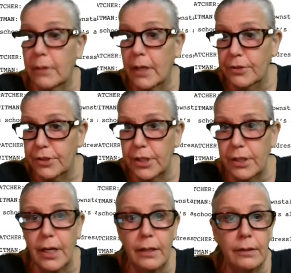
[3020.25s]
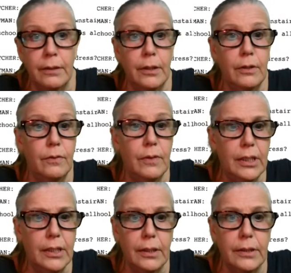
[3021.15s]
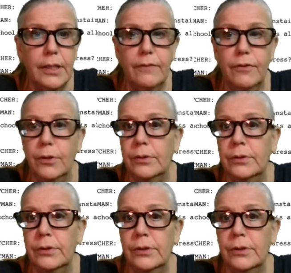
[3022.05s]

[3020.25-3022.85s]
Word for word: Can you see that? What in the devil?